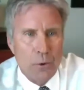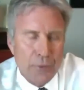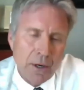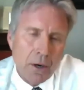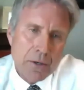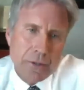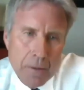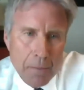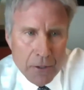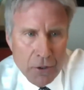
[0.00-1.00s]
regards to the
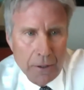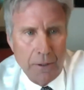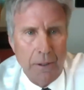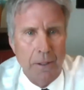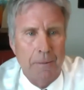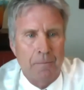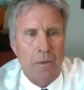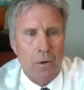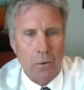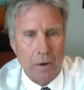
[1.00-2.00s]
budget,
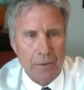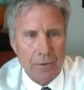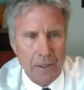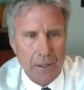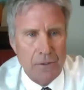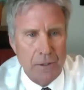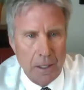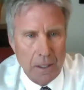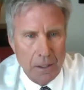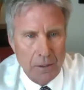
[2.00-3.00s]
one of the things that
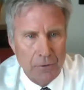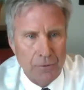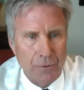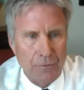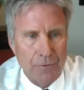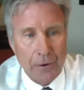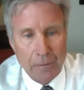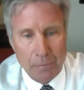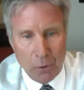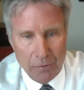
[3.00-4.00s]
is very
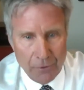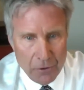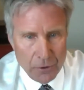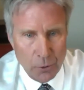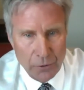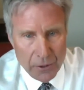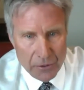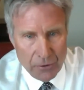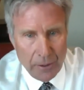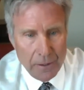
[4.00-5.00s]
important for our school
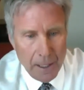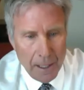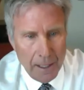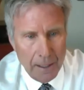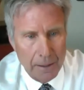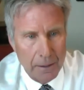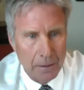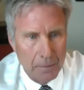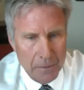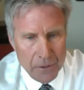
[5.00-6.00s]
district, and
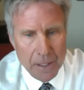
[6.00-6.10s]
Ms.